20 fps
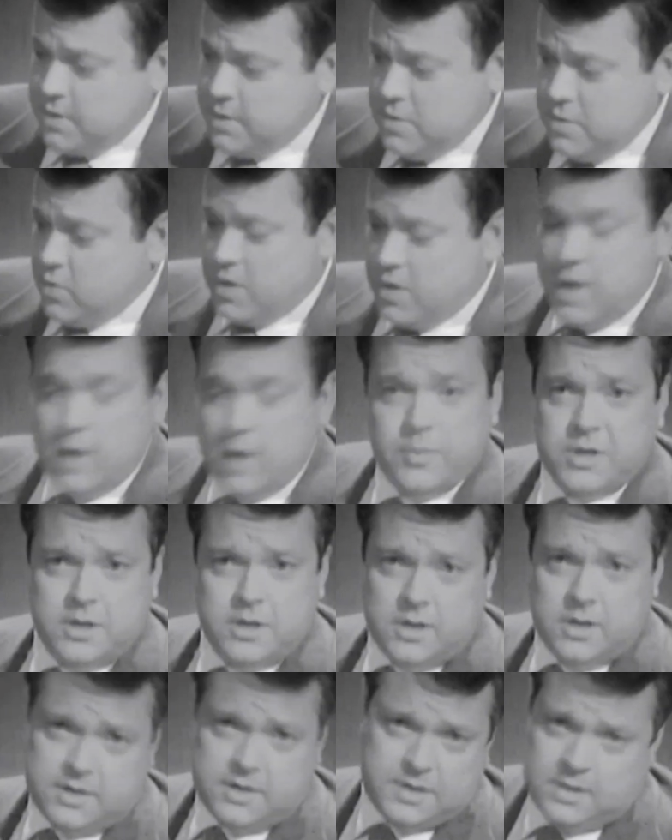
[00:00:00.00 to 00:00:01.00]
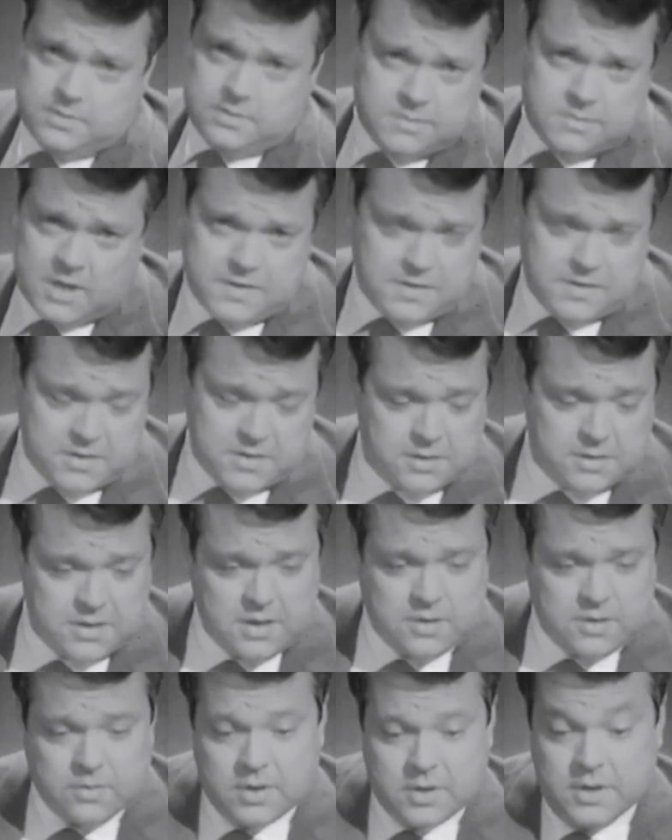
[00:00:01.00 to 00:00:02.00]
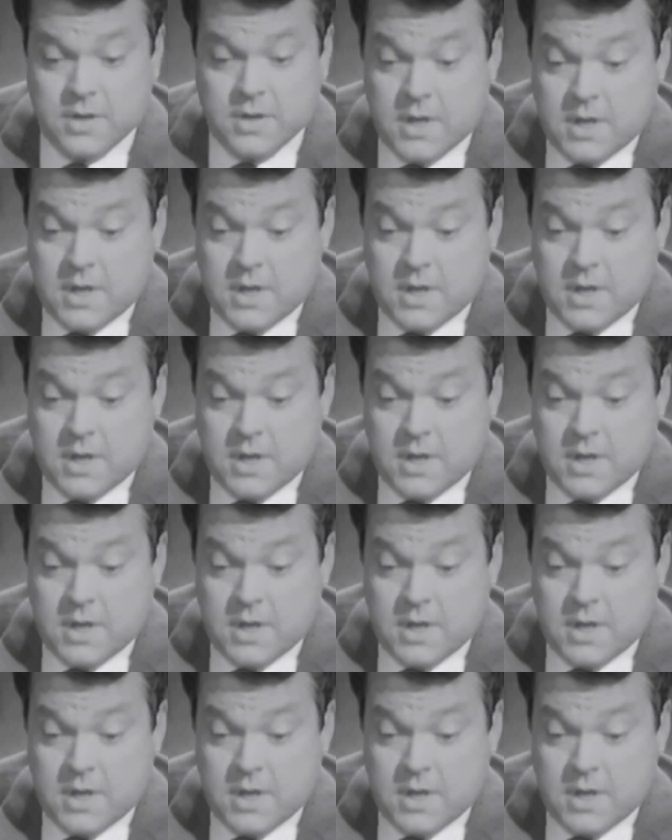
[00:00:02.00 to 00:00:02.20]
No comedy, nothing could equal it.